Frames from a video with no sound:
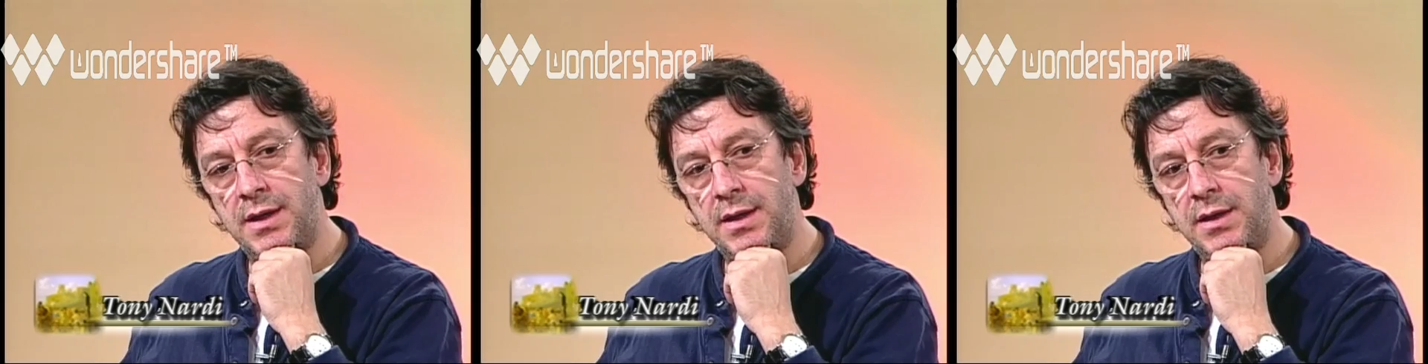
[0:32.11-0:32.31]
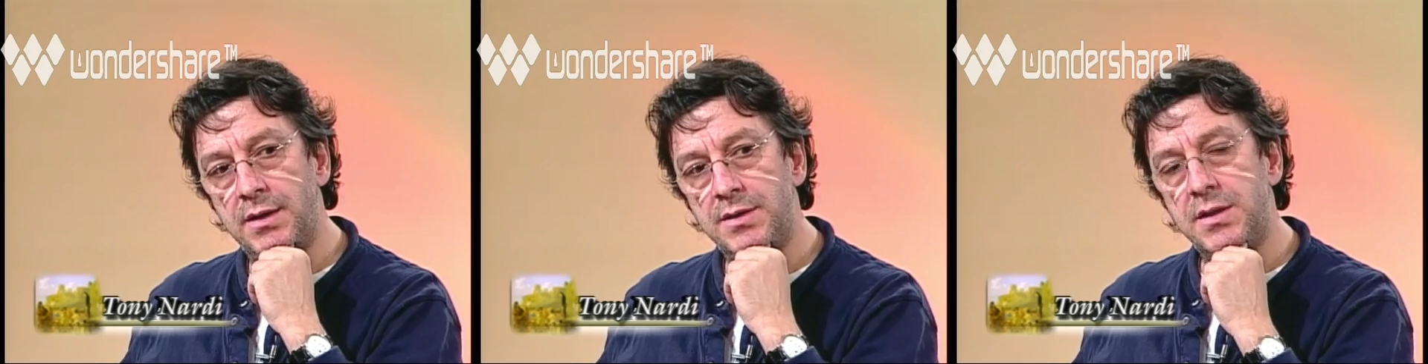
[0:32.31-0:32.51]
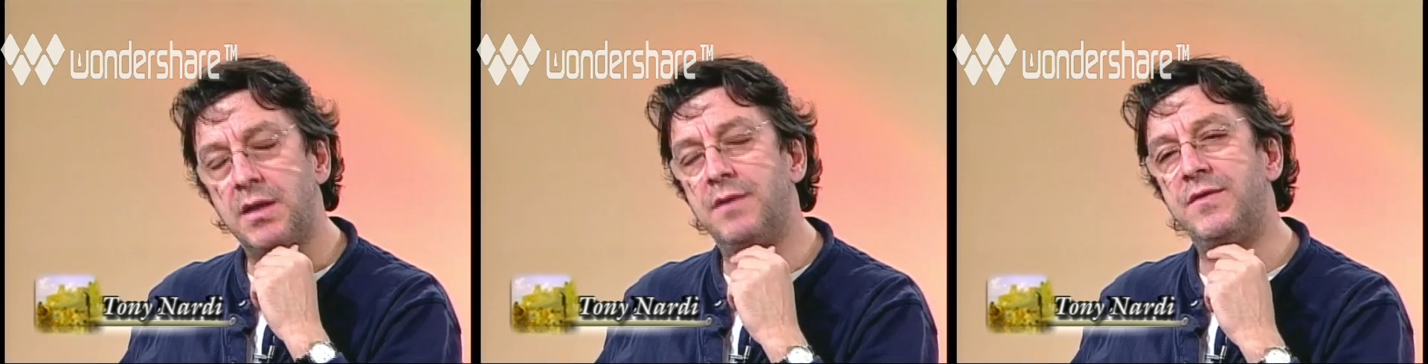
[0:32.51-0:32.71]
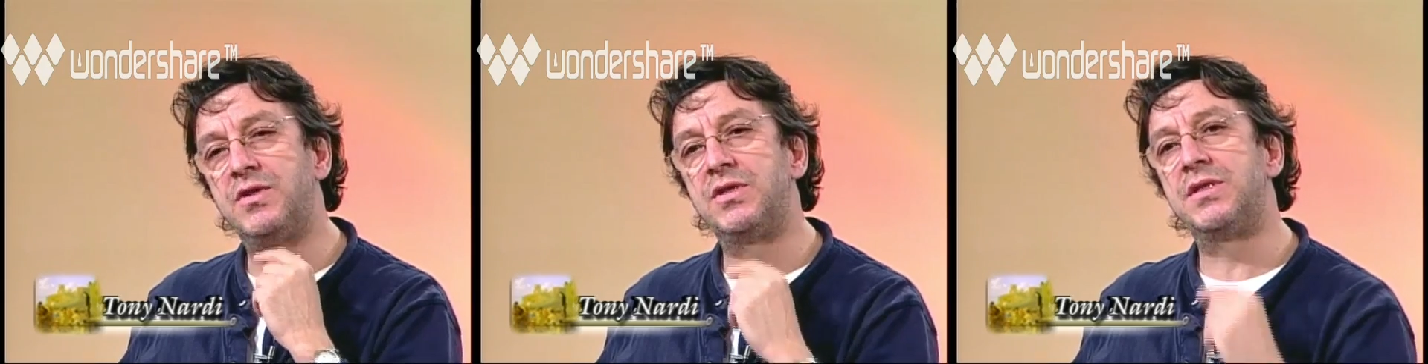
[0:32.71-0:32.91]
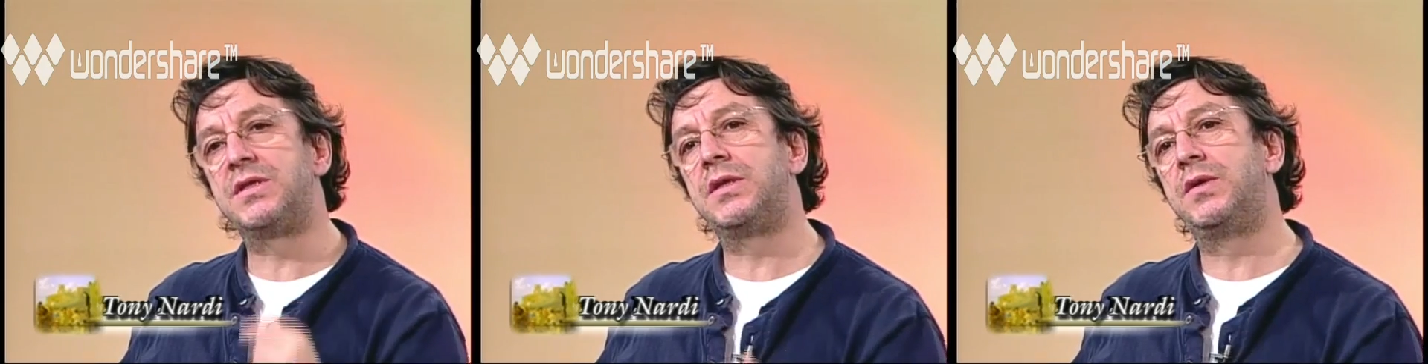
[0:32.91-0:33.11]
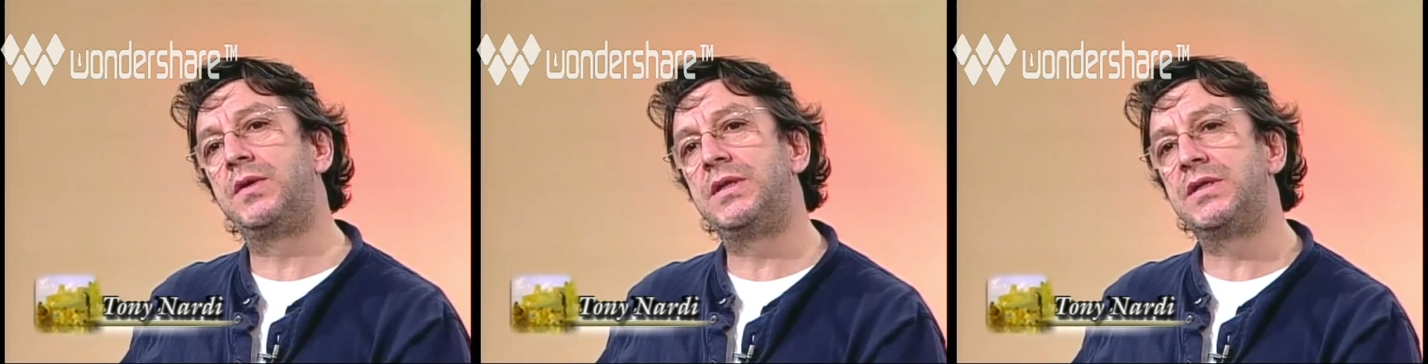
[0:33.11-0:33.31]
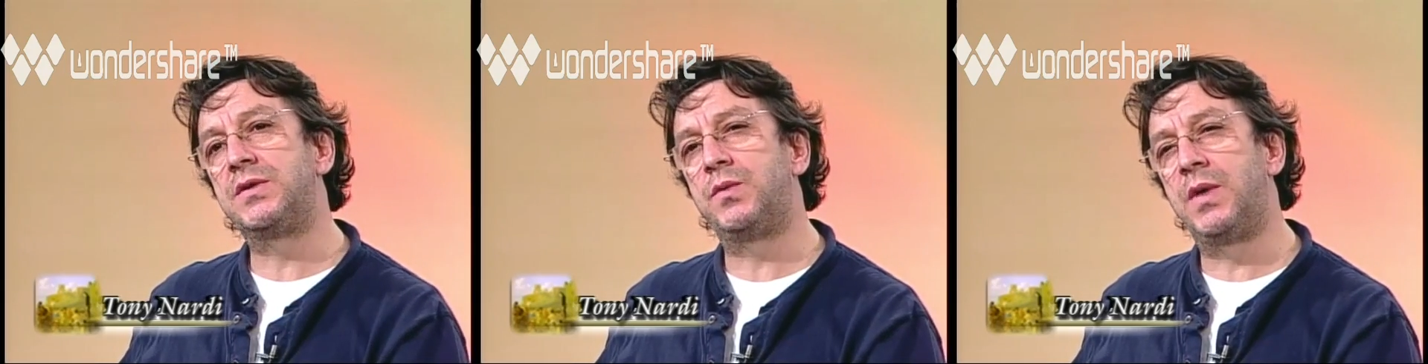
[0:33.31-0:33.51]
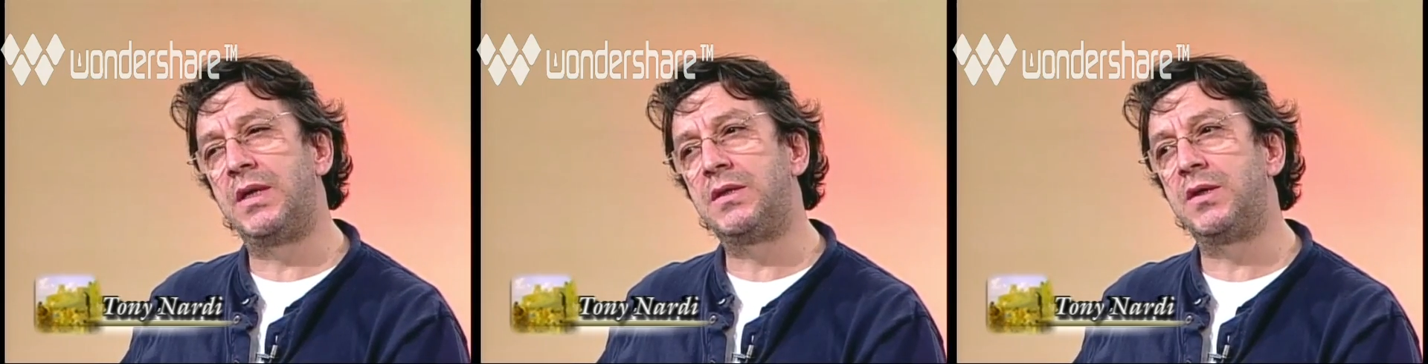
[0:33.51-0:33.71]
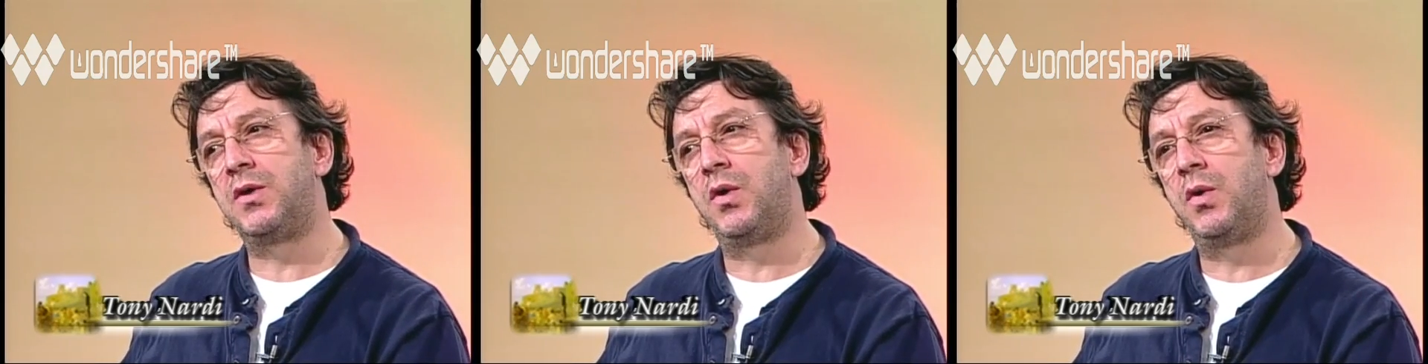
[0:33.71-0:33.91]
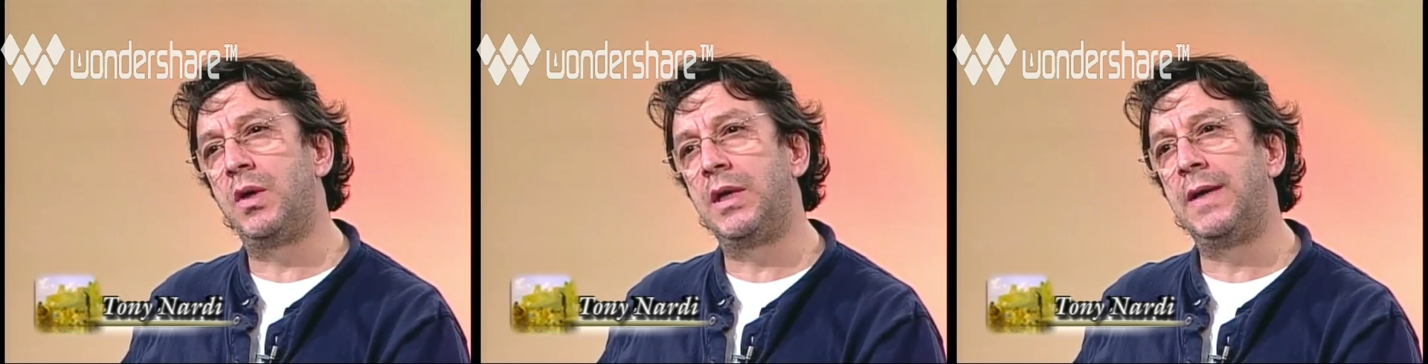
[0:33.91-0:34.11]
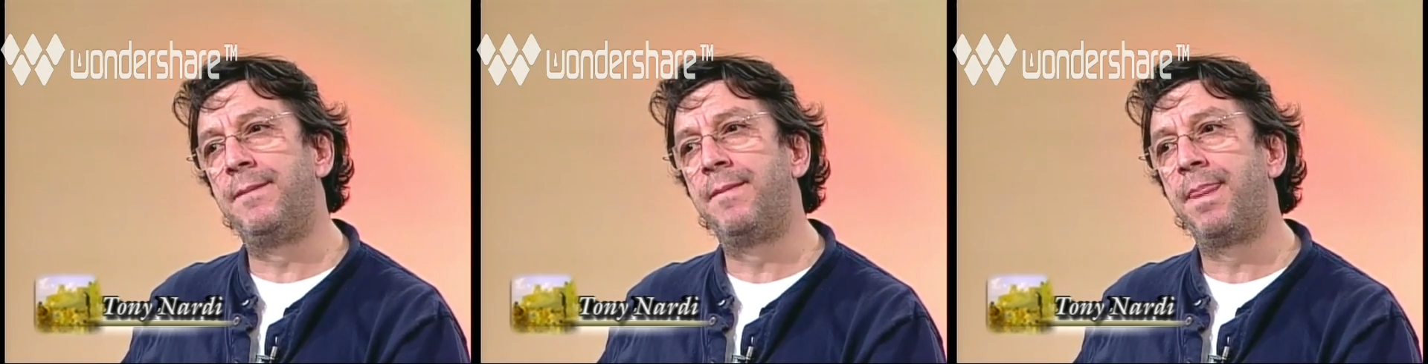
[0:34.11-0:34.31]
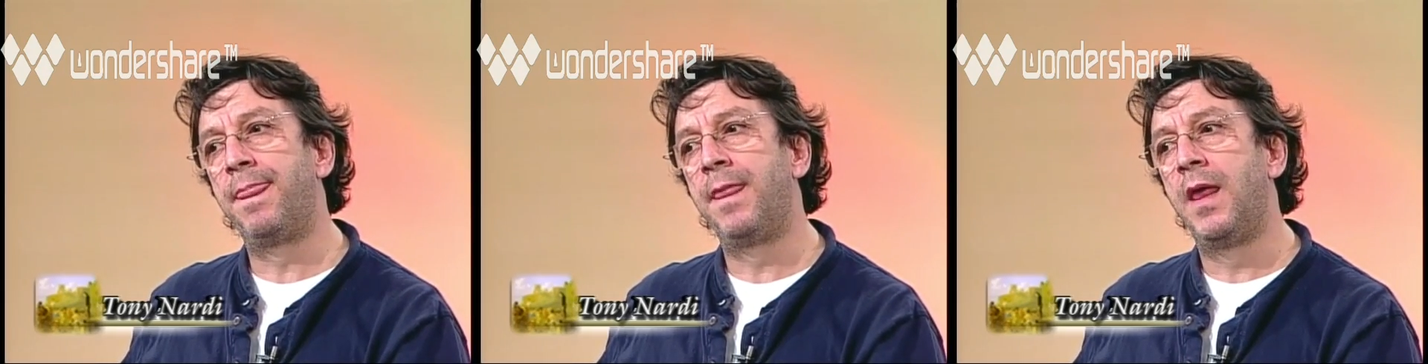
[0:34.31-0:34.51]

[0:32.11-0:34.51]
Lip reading: a television series, Rentagoli,